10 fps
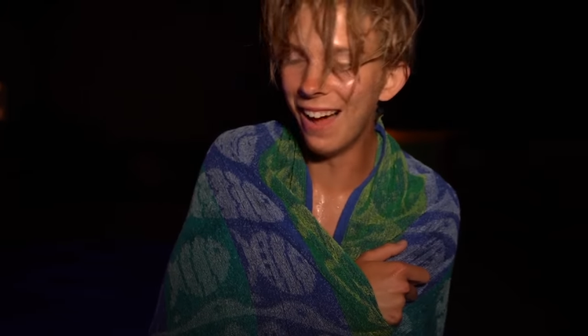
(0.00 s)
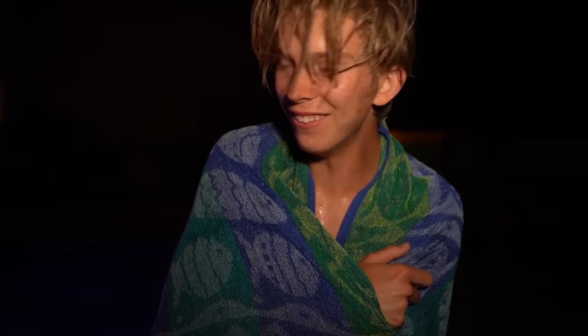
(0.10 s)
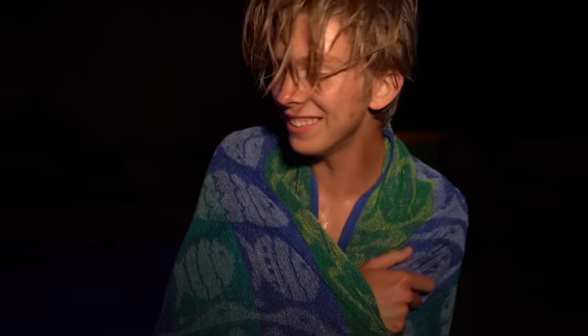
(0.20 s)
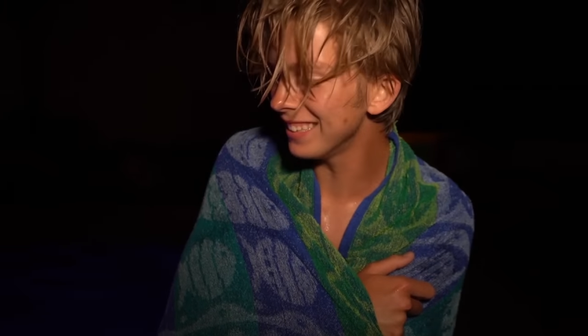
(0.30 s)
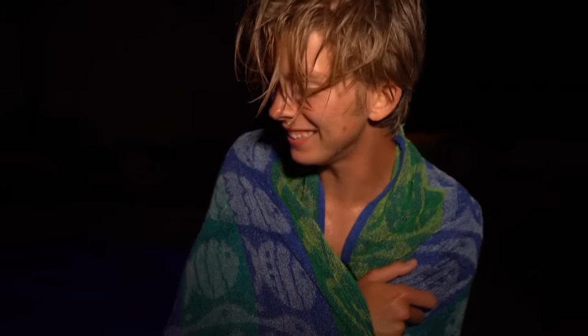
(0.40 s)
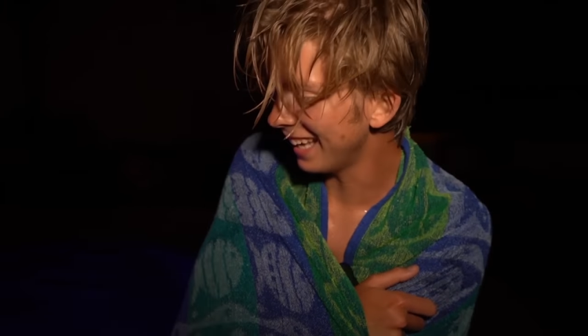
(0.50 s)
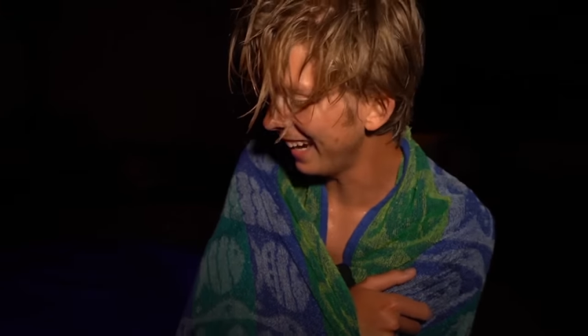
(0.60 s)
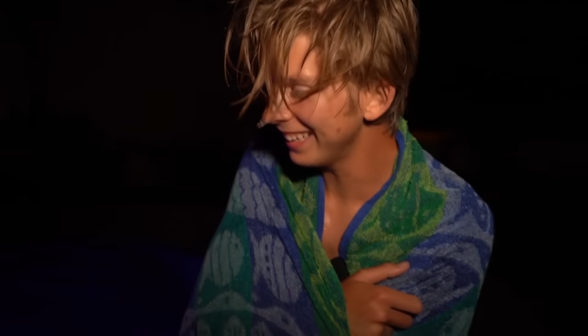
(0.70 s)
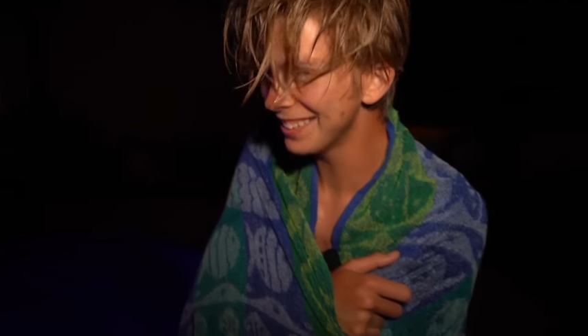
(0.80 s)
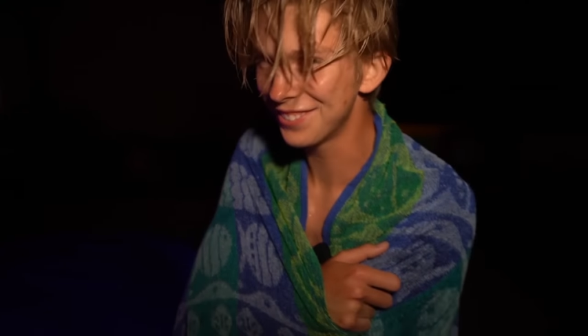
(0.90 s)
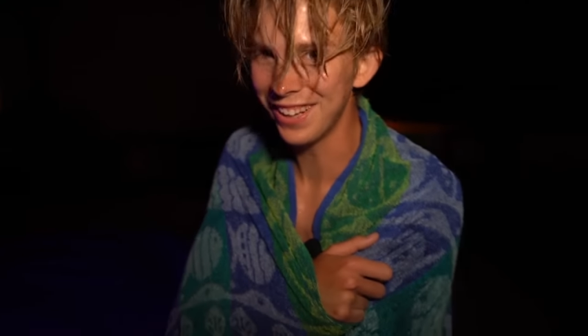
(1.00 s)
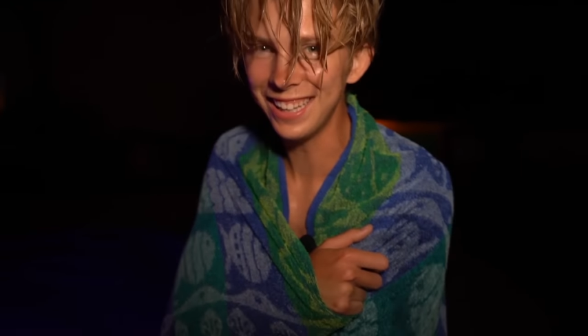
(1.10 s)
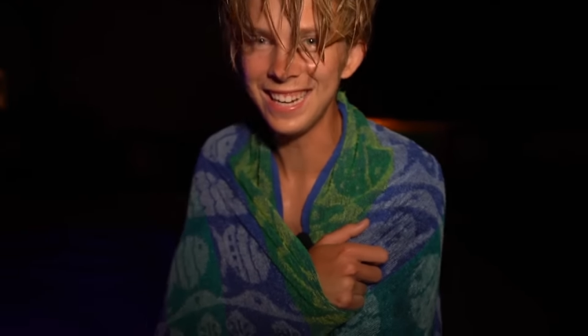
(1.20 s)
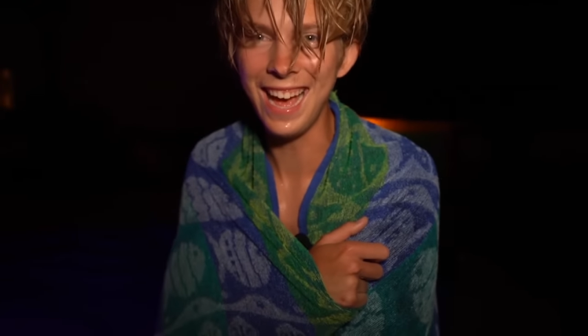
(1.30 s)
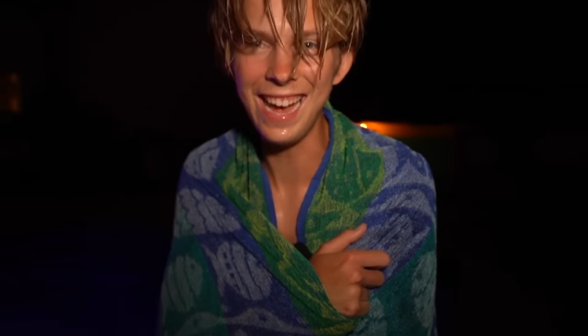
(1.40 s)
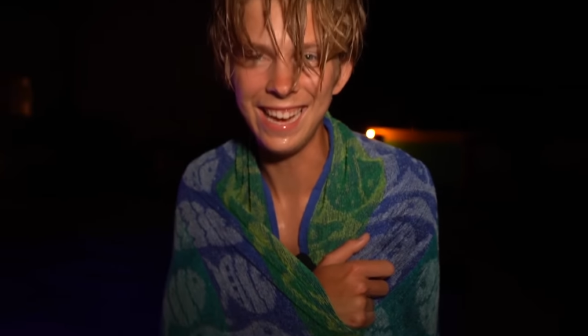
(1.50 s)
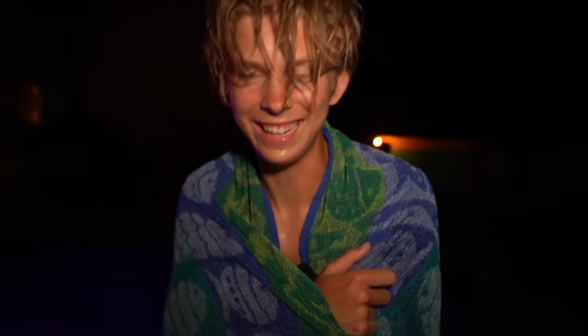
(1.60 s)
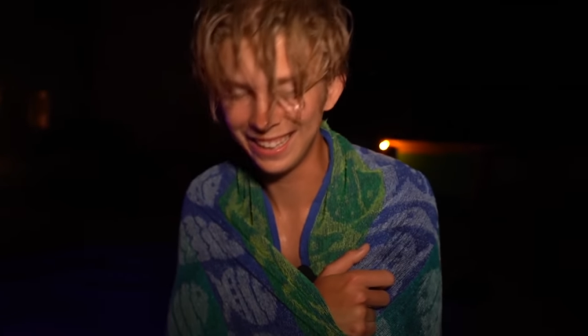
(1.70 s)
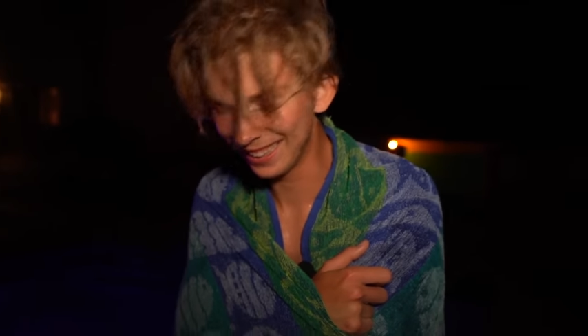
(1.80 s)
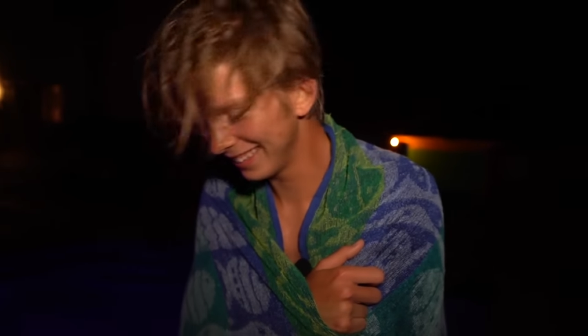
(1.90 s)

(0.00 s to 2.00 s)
I was excited to spend the night.